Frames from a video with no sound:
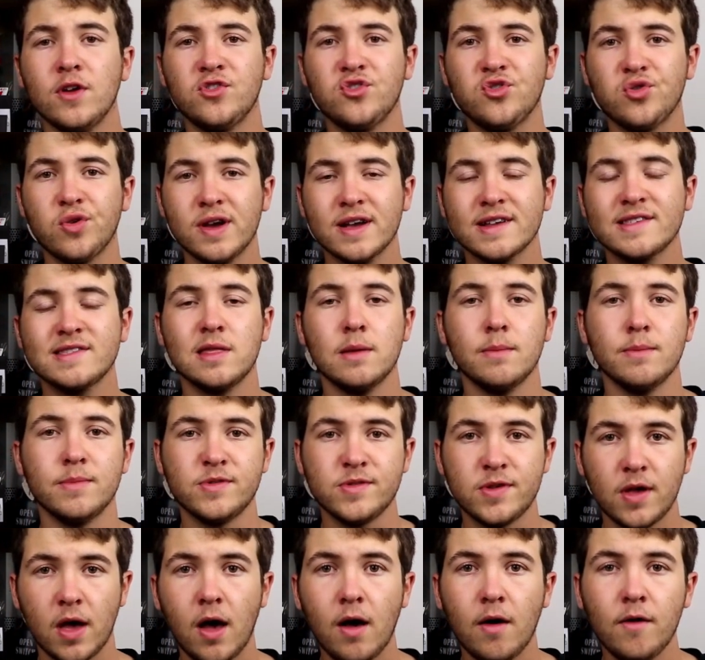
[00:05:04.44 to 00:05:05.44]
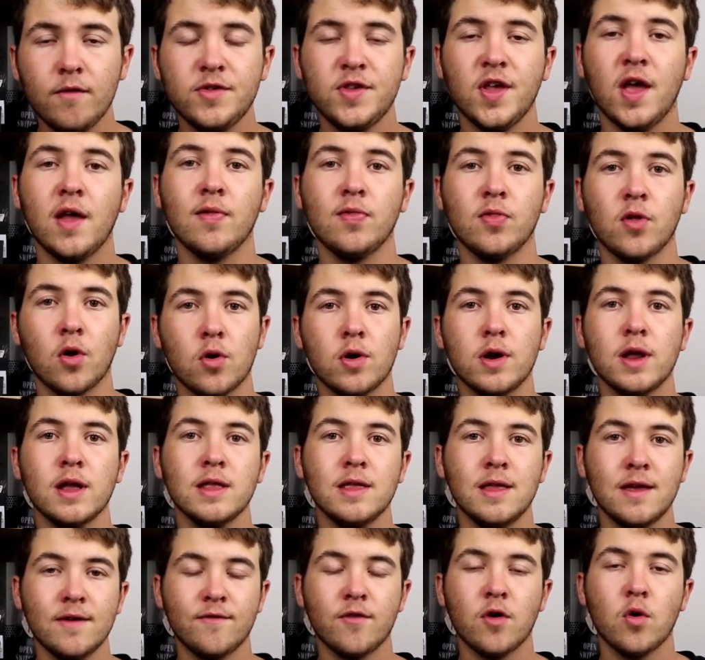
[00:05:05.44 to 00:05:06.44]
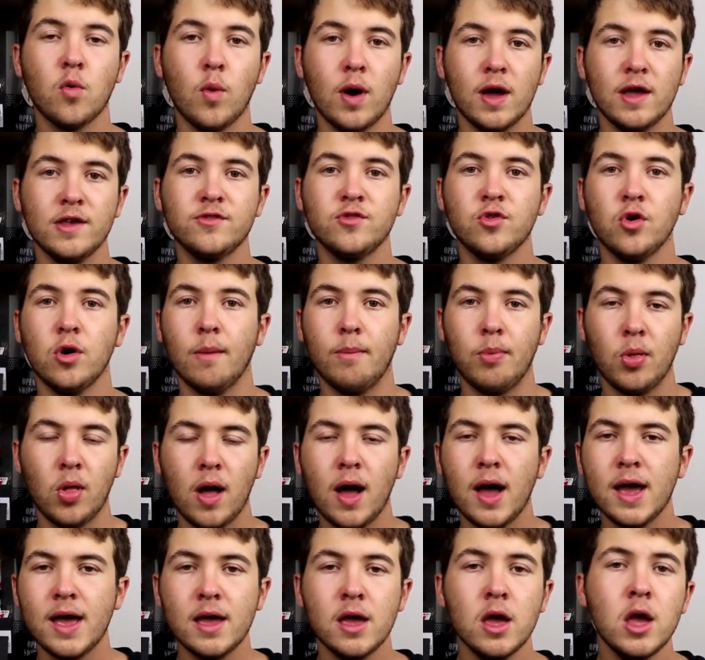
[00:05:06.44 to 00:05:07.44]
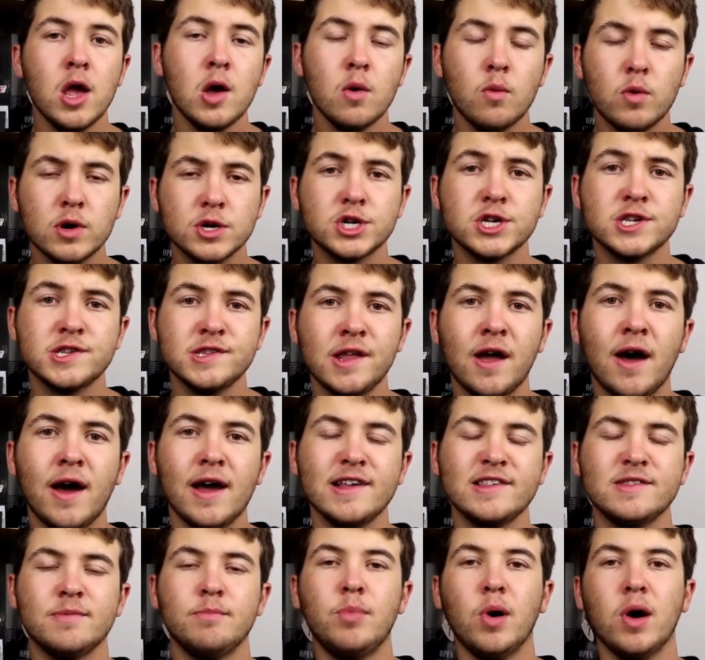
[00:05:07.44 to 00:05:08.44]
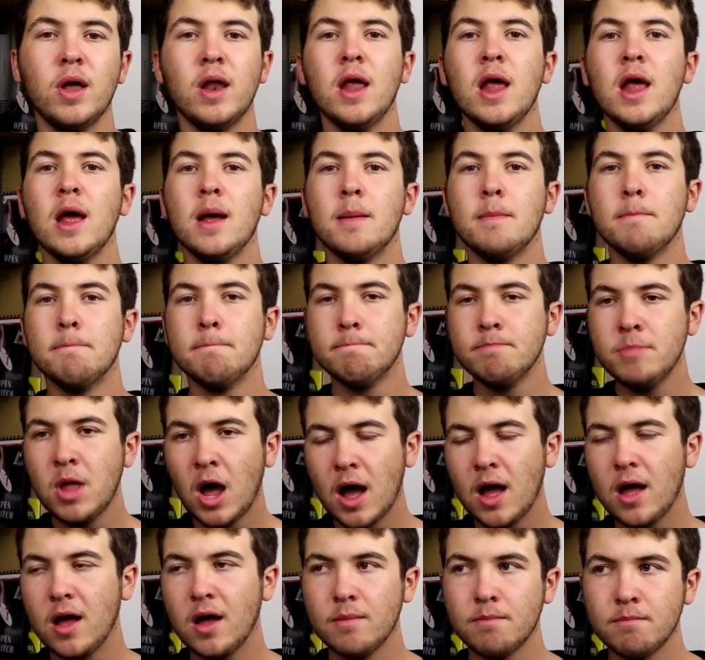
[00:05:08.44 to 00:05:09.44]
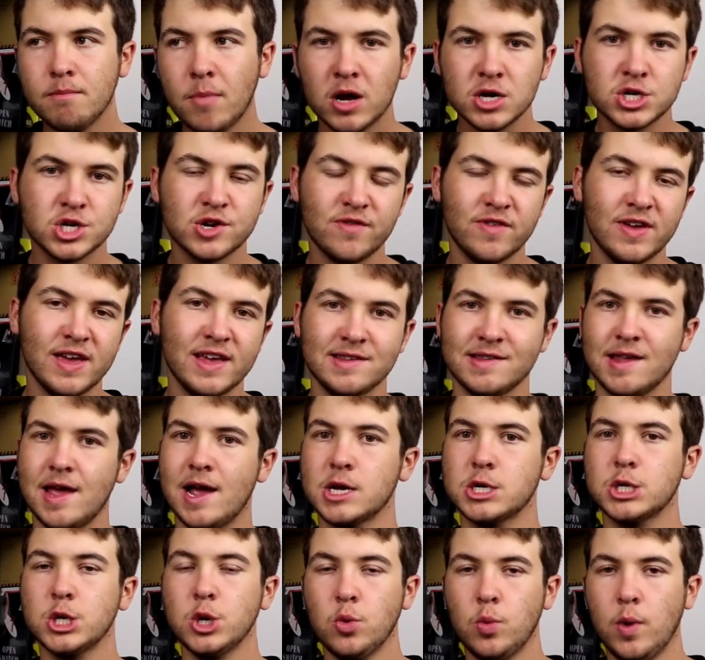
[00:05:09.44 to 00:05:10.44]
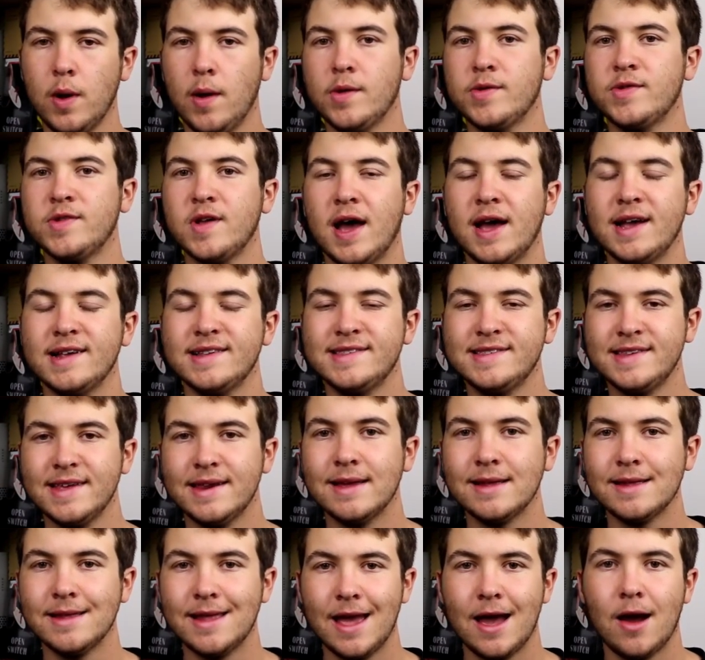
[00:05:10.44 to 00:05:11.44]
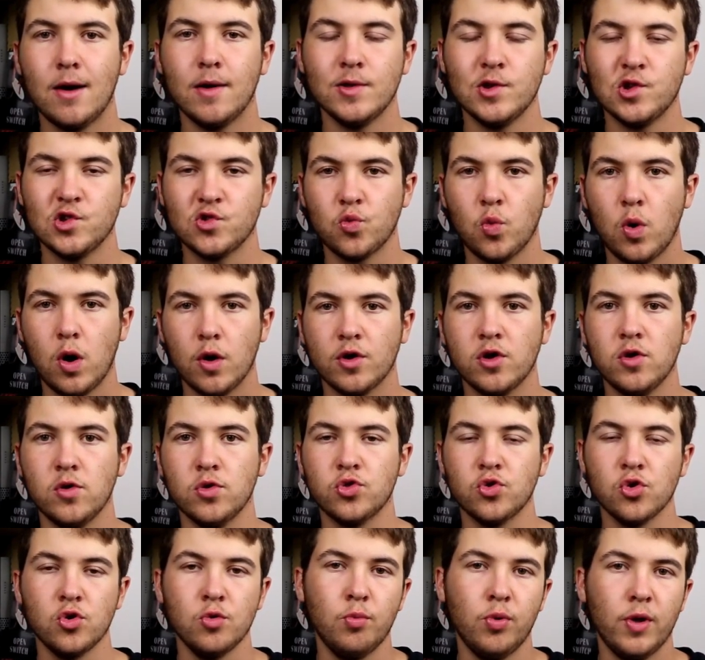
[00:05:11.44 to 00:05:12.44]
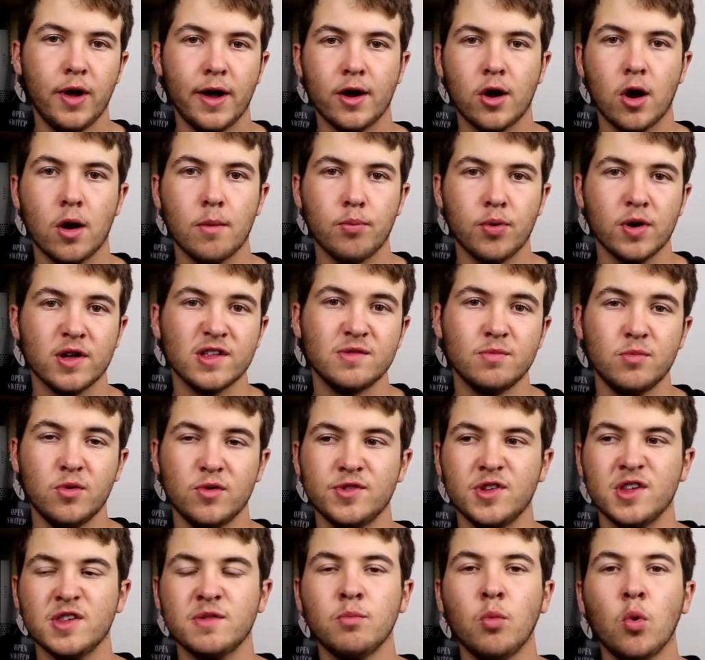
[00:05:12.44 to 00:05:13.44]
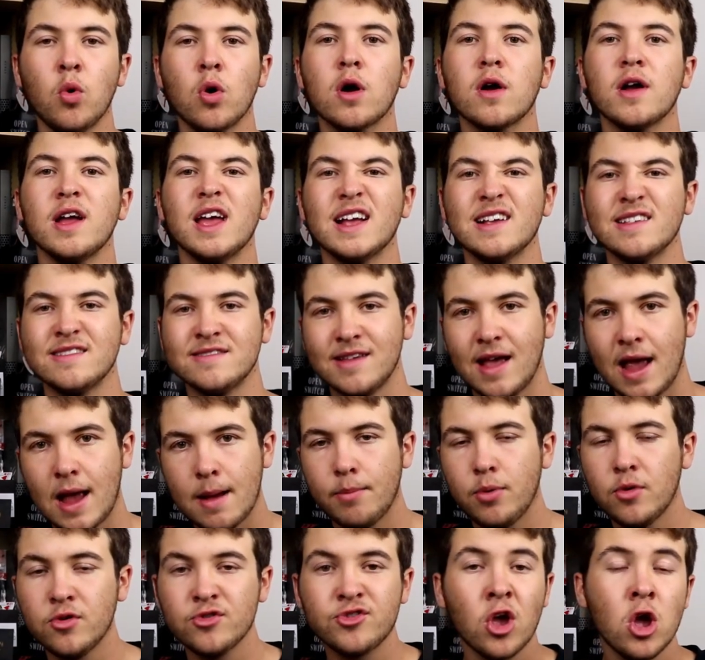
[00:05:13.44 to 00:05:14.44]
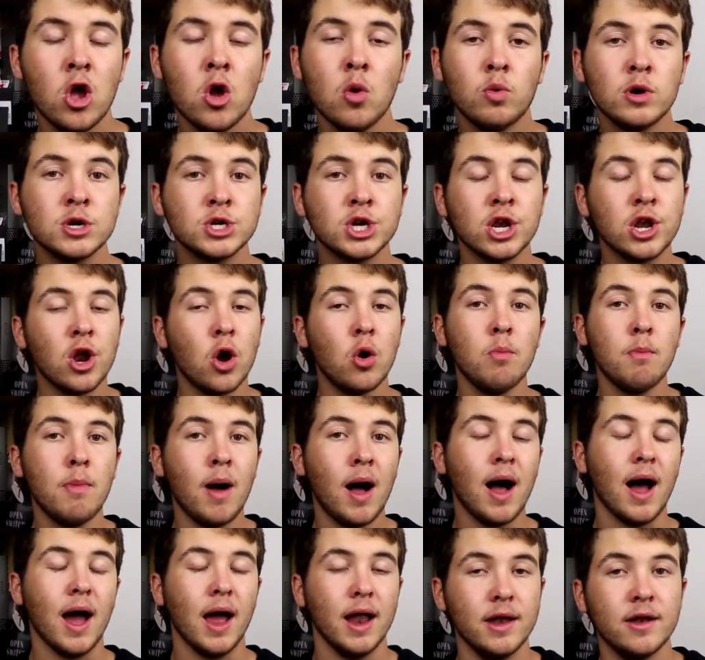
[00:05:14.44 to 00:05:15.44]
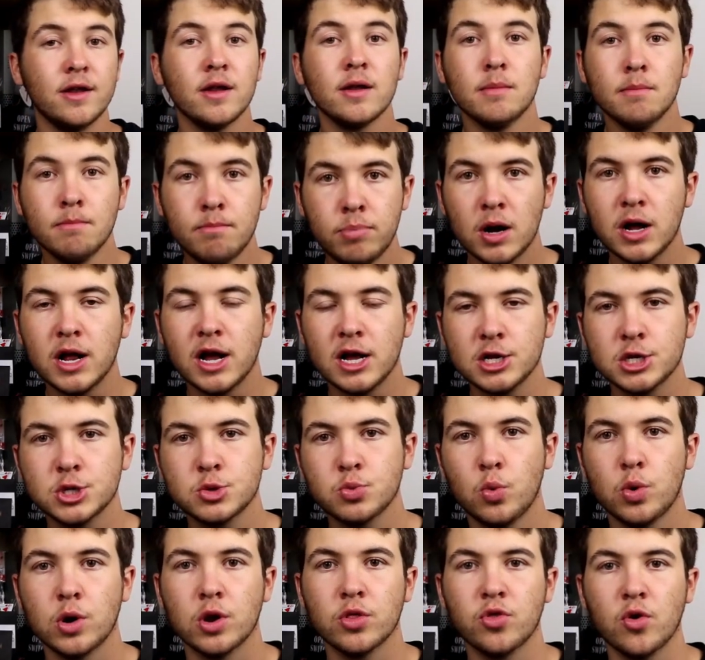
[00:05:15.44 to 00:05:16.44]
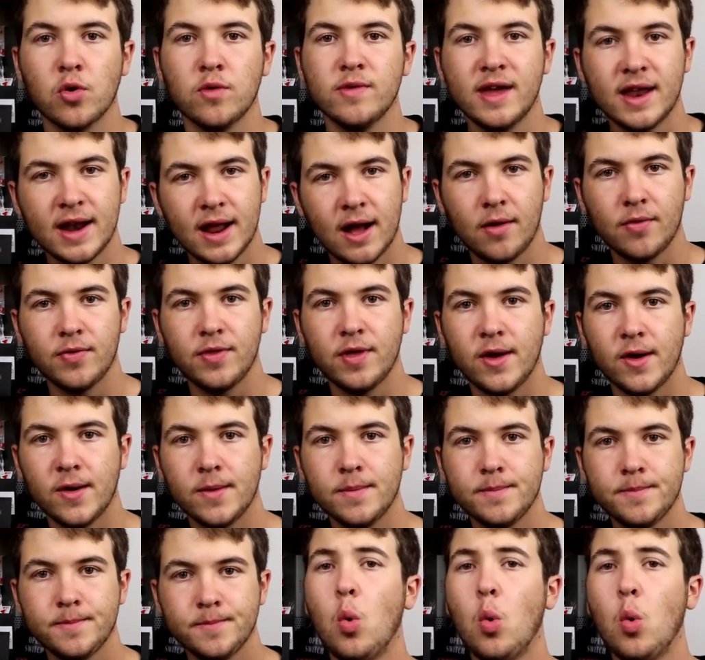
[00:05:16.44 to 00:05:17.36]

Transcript: the tricks themselves and learning different ways to apply it, which is nice, but not much of it is actually Will Tsai sitting down and just walking you through Black Art principles. It's more examples, which I don't mind, but I just want to throw that out there.